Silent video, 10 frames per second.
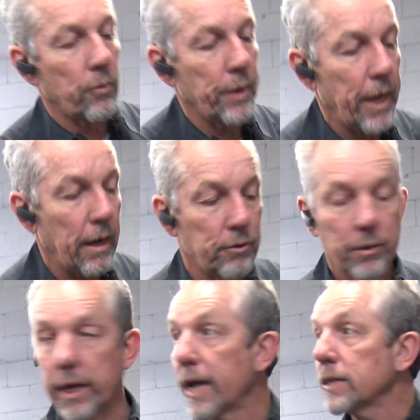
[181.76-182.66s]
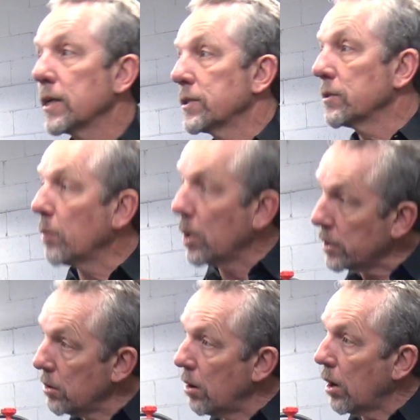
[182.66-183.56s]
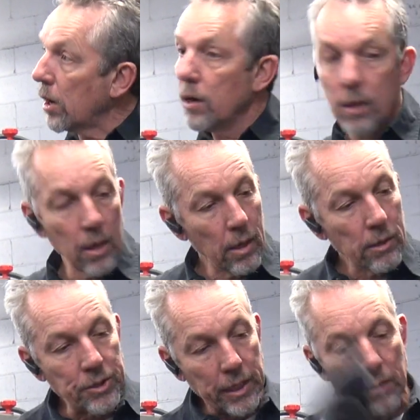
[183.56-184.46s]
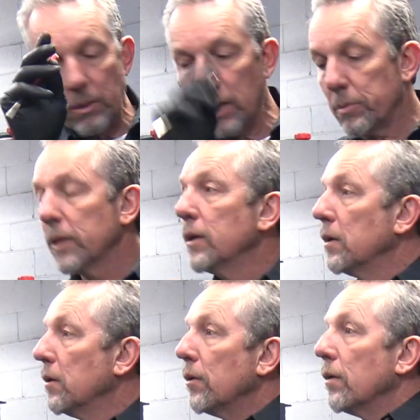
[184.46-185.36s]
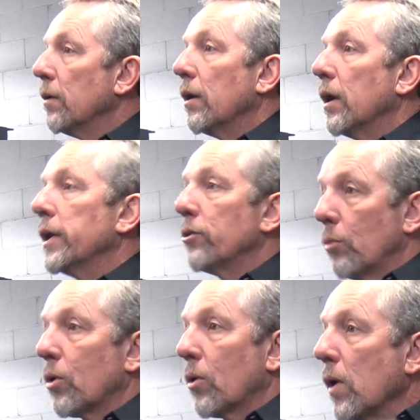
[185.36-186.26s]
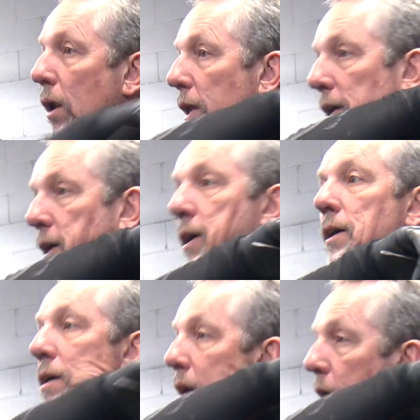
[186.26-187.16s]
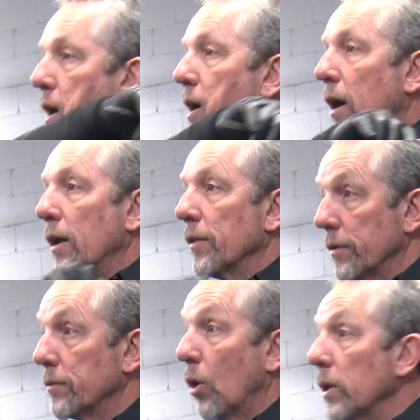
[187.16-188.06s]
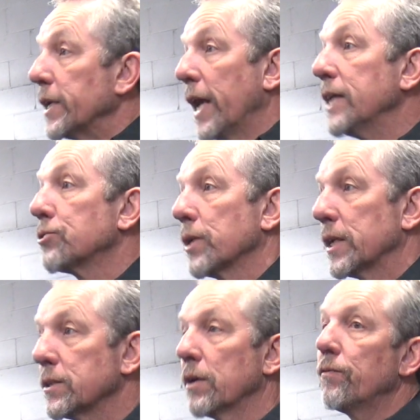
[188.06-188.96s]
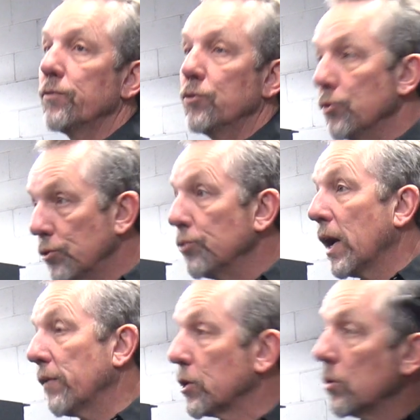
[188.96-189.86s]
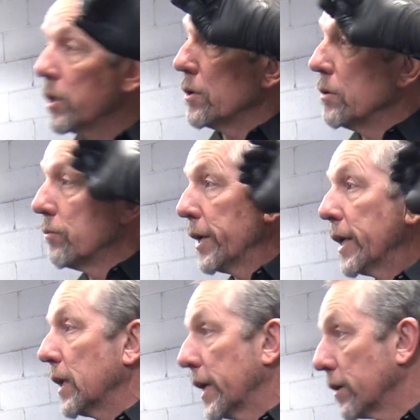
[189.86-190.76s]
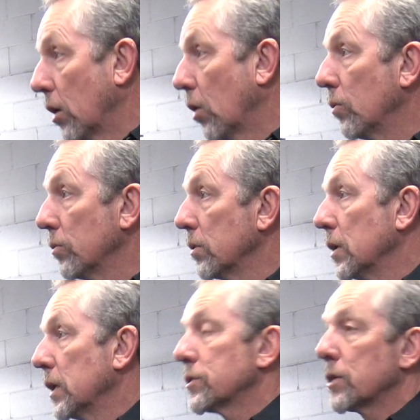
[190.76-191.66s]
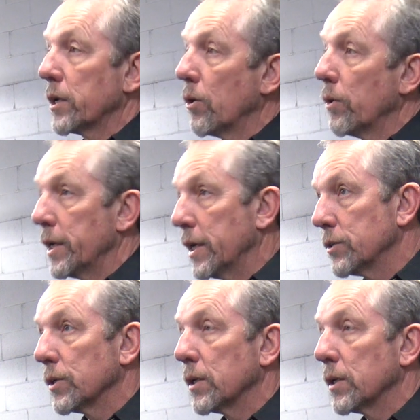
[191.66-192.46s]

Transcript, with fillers: we have to to access them on the car, seal them up, and no more oil leak. Uh, the only danger is if you do have a coolant ring let go, it's going to go in the engine.